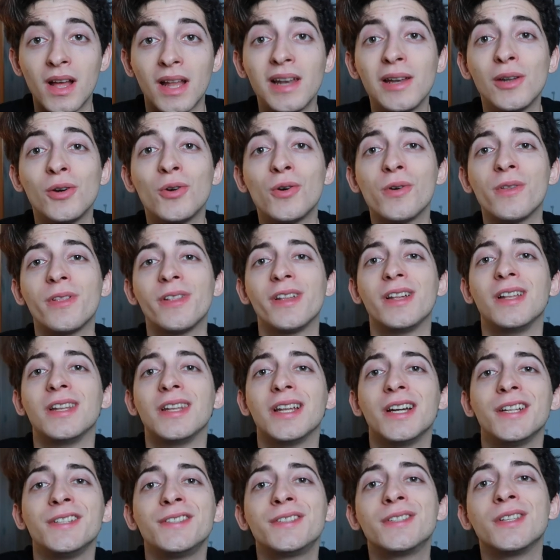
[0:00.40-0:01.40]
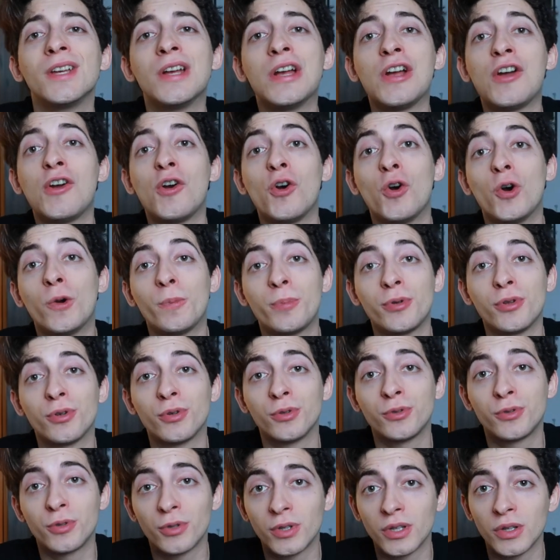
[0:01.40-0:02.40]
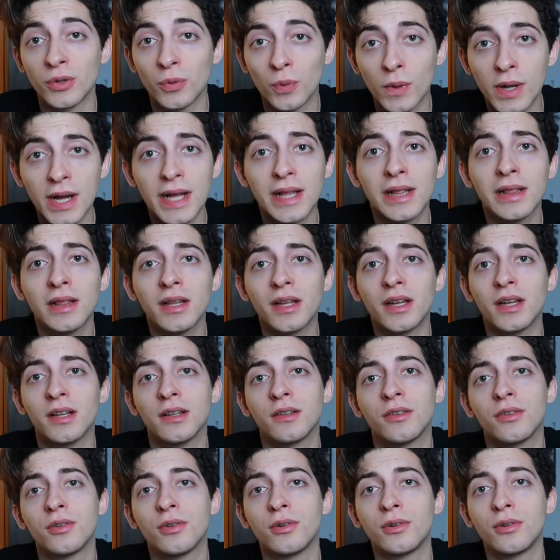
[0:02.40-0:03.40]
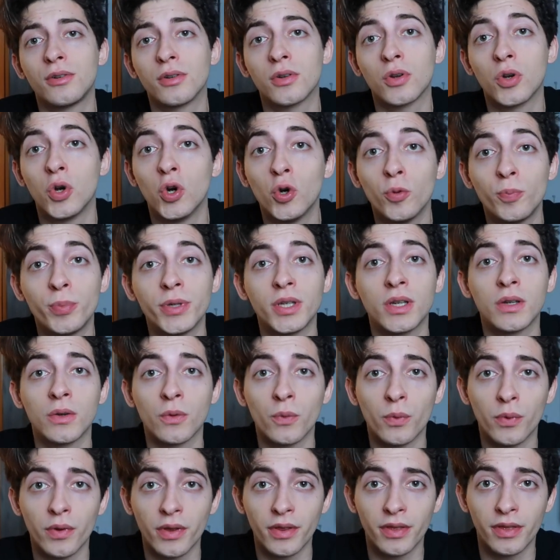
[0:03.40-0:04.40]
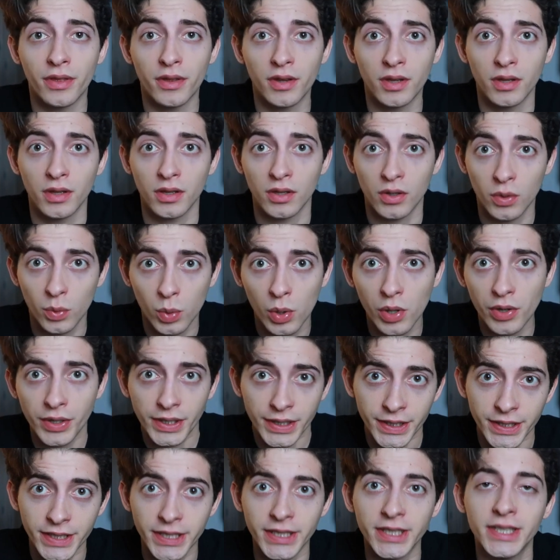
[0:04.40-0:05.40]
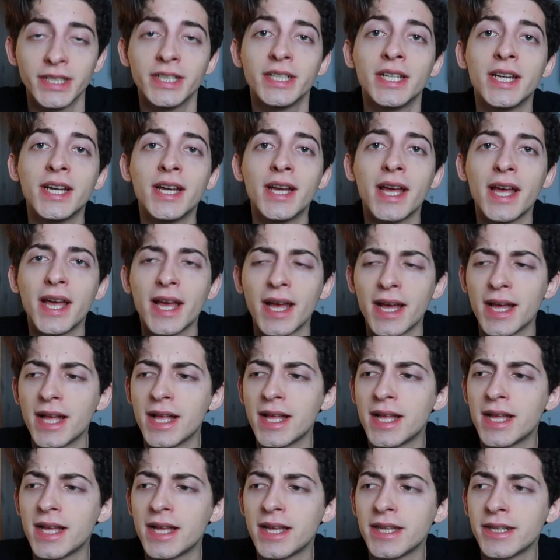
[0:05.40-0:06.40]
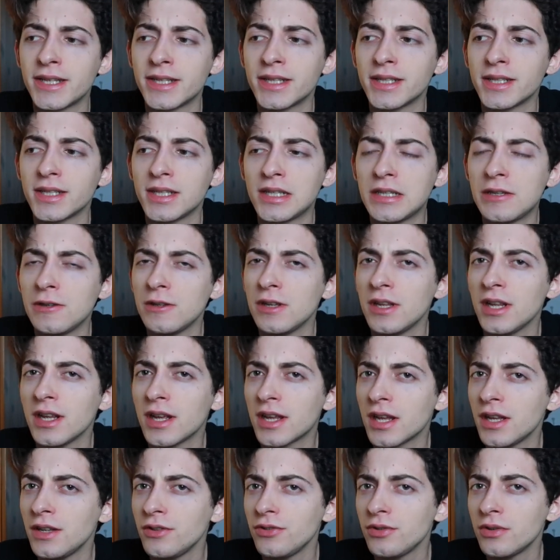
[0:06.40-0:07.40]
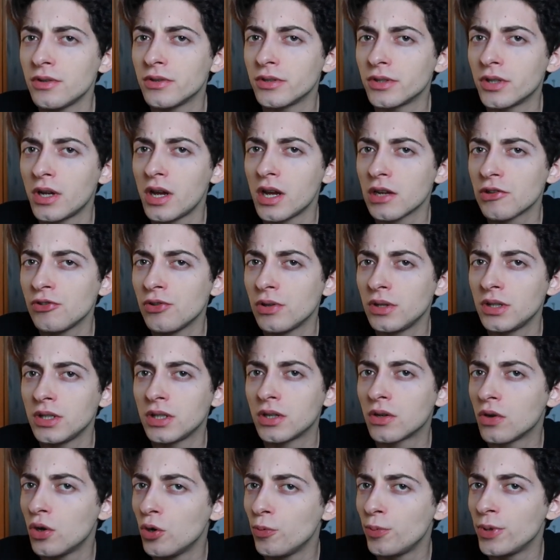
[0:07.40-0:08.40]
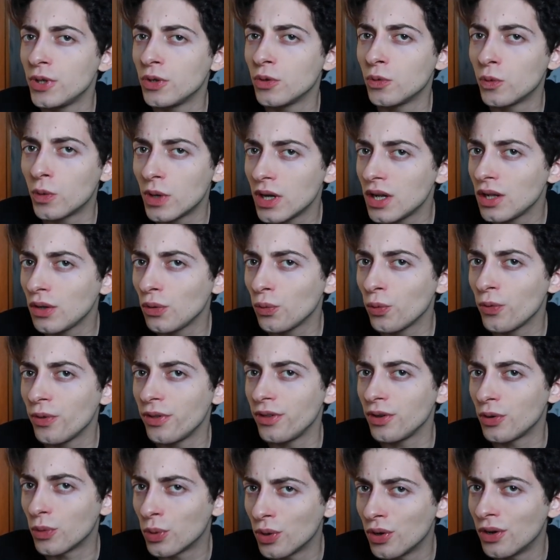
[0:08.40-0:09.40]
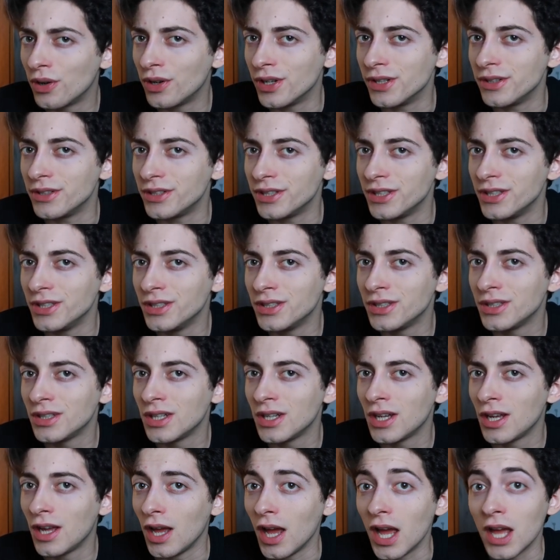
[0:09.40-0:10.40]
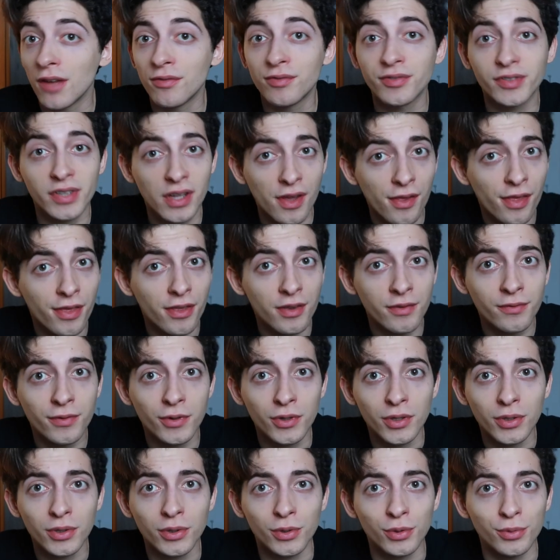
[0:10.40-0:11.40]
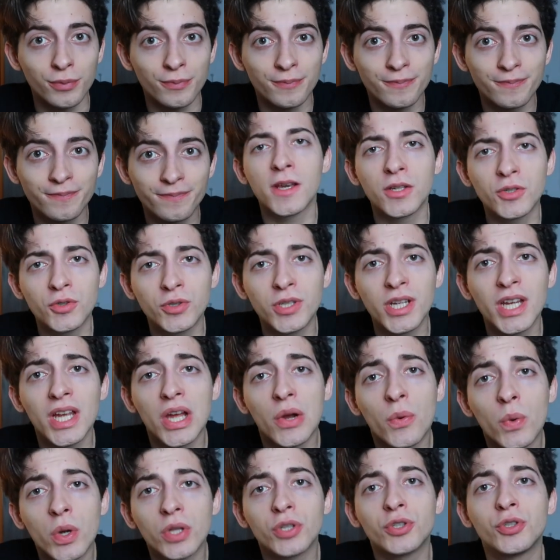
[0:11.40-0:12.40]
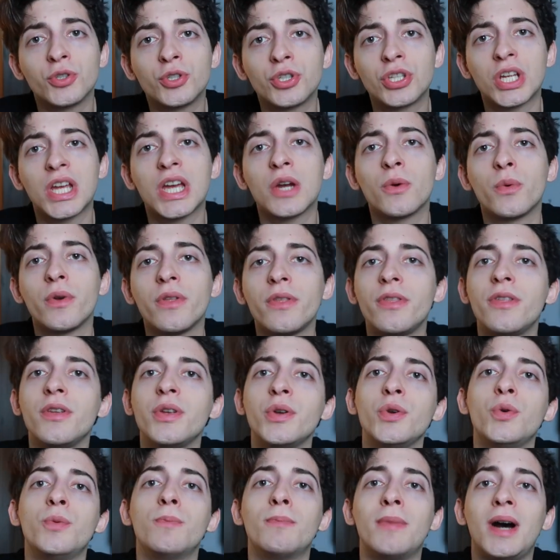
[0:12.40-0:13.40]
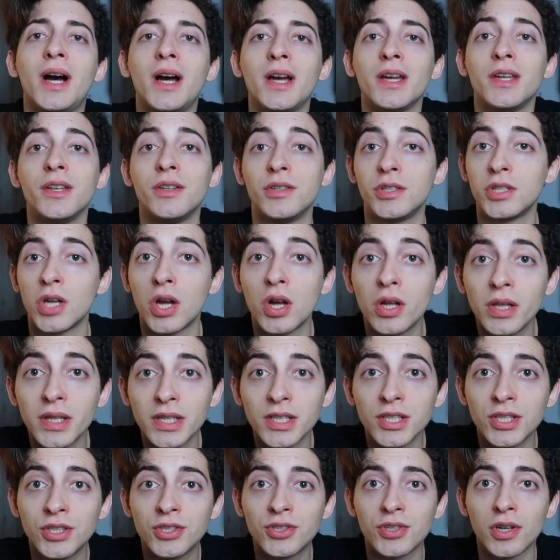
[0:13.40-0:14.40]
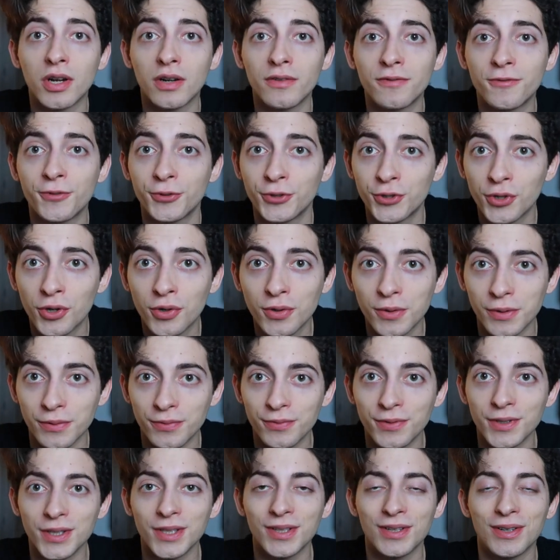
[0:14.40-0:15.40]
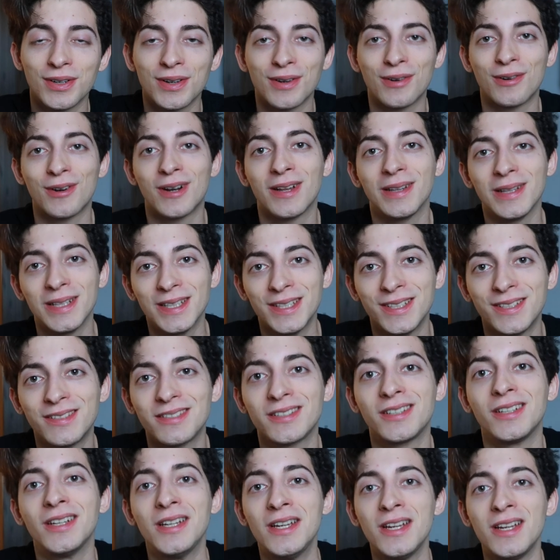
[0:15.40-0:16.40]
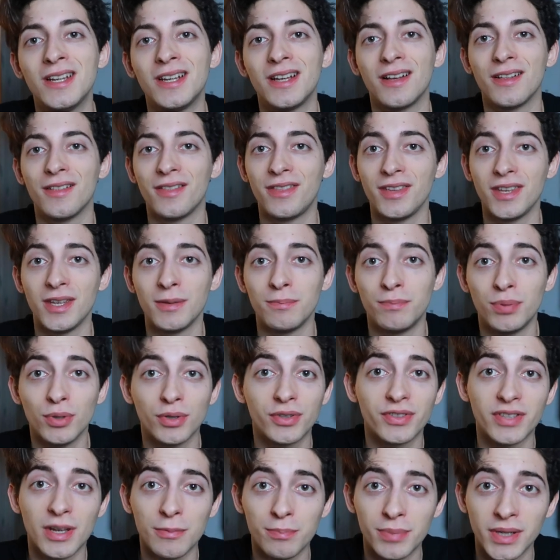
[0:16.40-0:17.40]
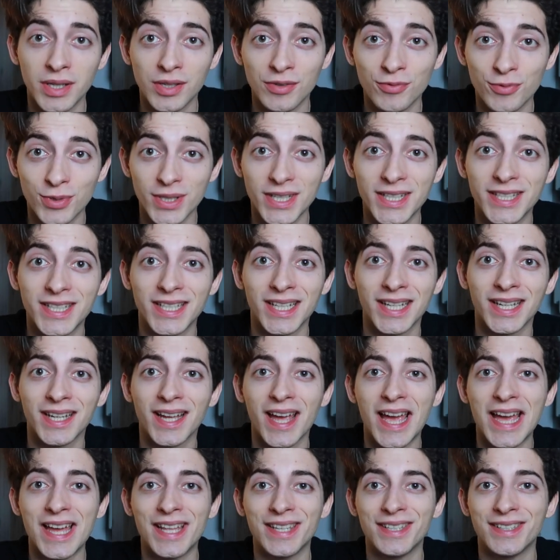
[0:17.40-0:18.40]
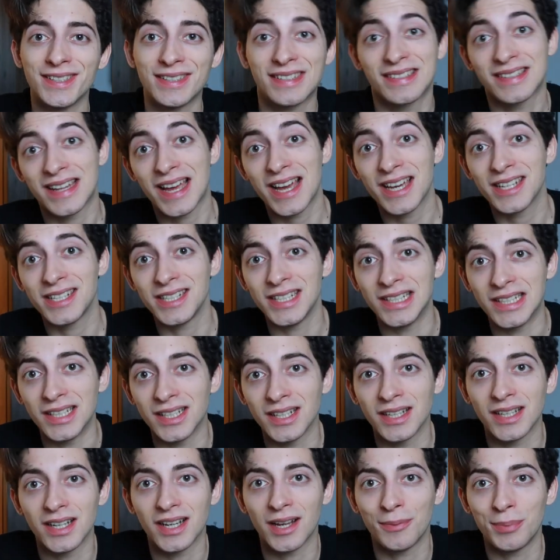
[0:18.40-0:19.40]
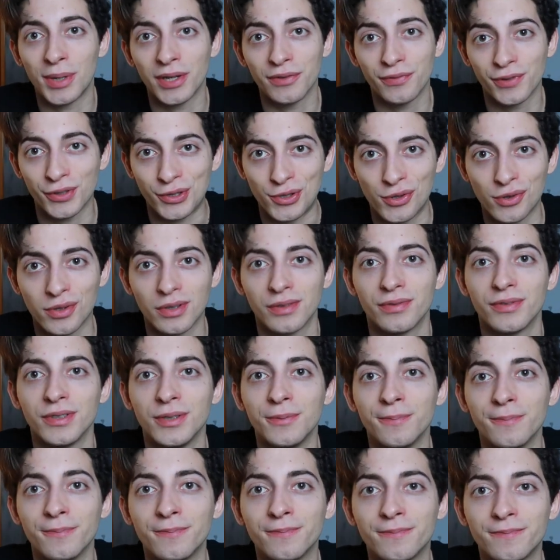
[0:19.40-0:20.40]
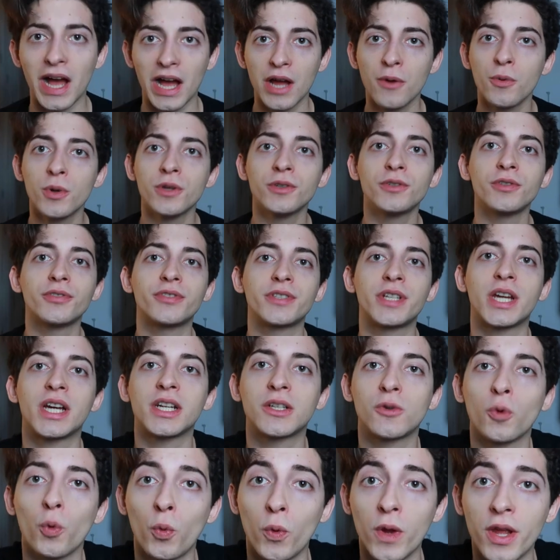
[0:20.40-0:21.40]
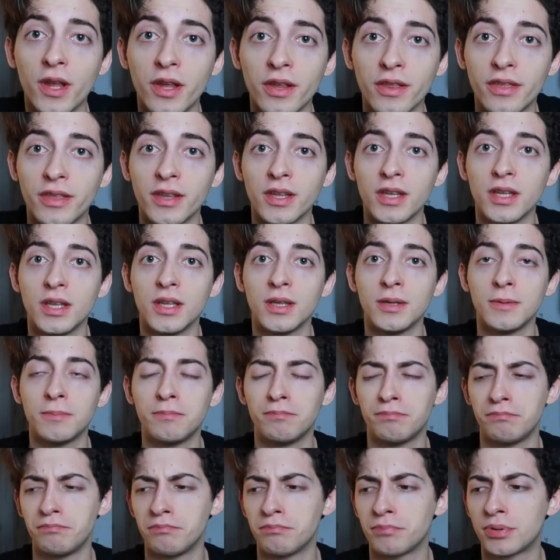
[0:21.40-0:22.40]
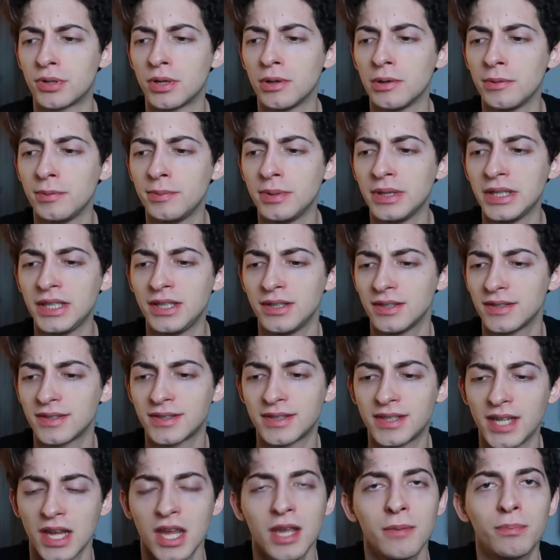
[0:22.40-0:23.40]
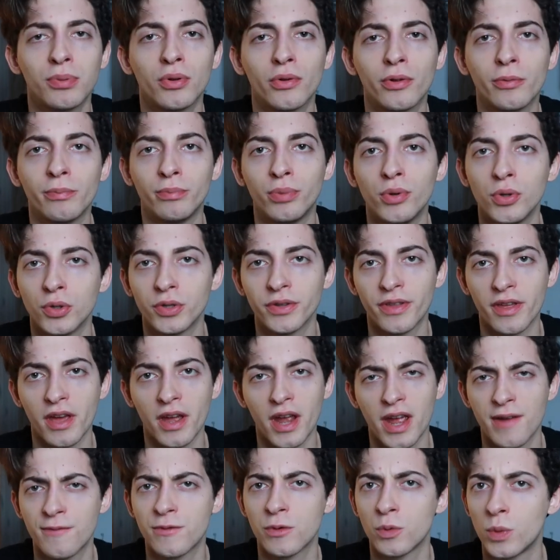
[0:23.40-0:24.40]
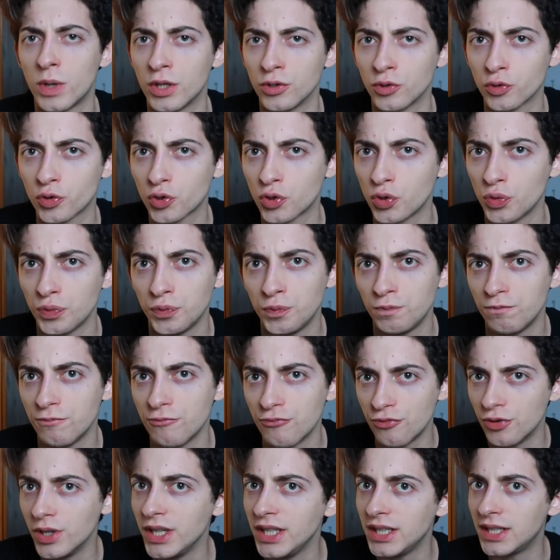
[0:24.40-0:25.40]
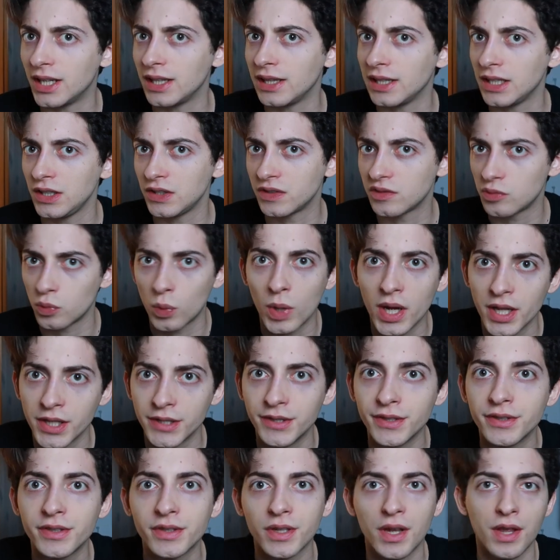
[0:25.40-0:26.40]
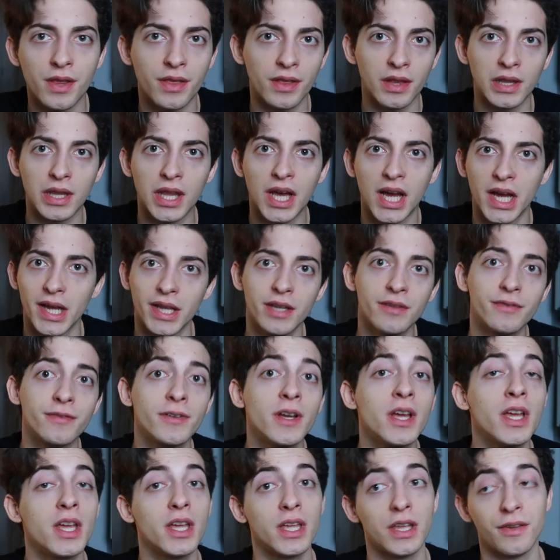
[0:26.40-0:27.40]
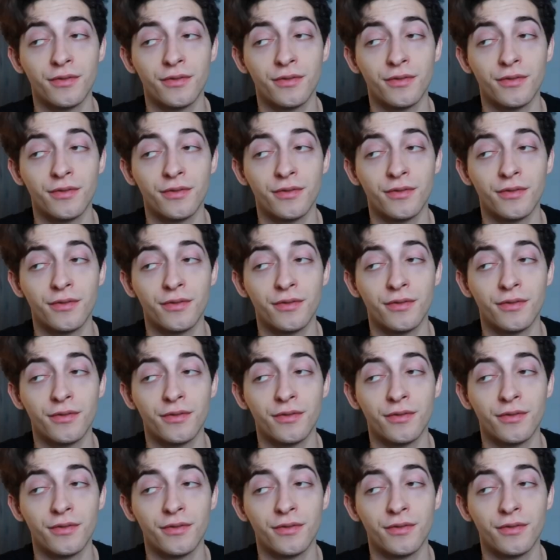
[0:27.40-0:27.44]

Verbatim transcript: Hello there, lads. Hope you're doing well and you're coping with the quarantine. And um, in case you're not actually coping well with the quarantine, I have something for you. Today, I want to share with you my knowledge of photography, or at least the books I've been reading and studying about photography. I want to start with the probably staple book that everyone should read at least once in their life